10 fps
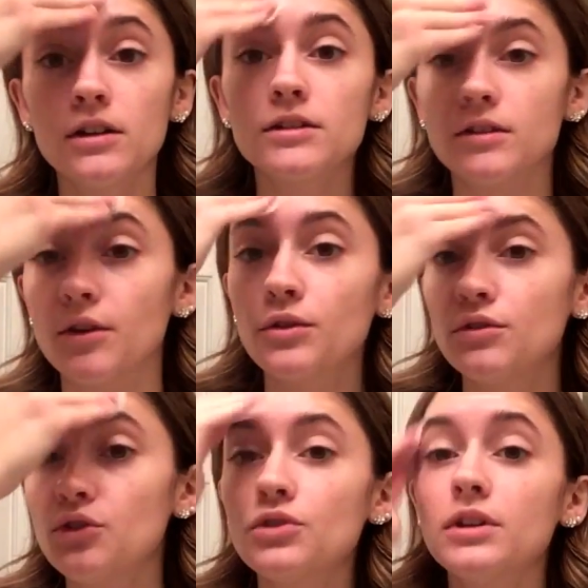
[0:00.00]
So
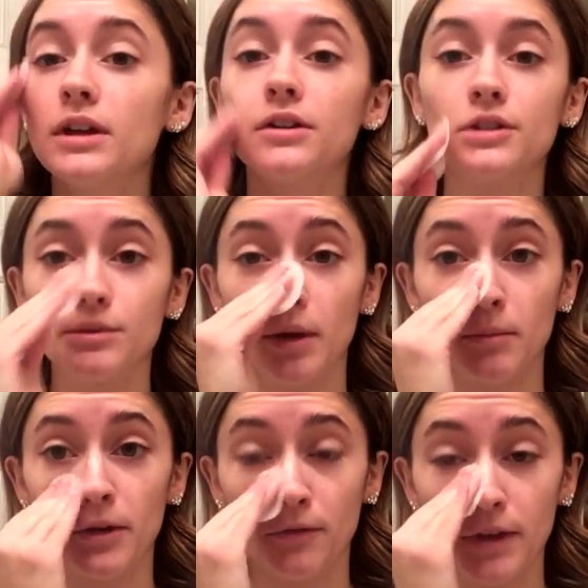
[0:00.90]
usually I just
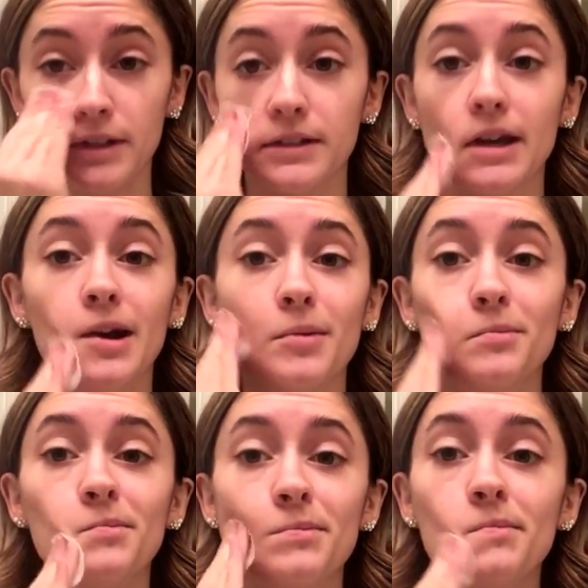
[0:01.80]
wipe my face down.